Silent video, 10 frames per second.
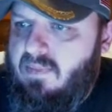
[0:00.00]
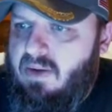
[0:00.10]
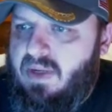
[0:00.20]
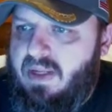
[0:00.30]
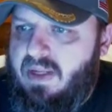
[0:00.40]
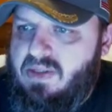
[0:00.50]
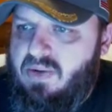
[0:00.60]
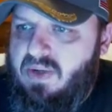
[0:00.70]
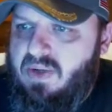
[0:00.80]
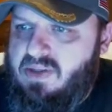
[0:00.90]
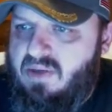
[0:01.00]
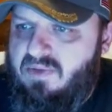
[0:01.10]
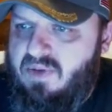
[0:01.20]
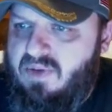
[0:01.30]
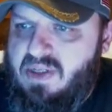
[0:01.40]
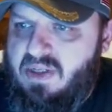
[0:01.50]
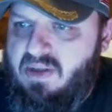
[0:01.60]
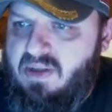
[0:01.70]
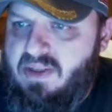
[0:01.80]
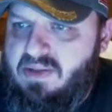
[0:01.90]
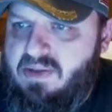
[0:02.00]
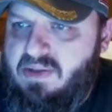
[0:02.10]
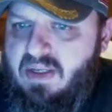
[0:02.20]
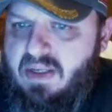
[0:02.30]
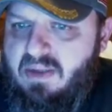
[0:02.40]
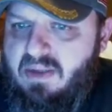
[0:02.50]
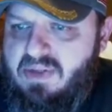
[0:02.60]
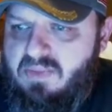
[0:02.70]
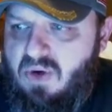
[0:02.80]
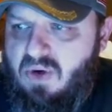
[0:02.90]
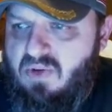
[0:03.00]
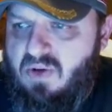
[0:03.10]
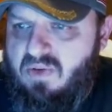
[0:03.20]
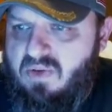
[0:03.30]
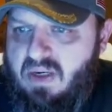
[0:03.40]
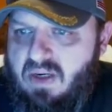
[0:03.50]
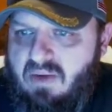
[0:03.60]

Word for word: okay, let's go ahead and start focusing on this Miss Marvel over here. I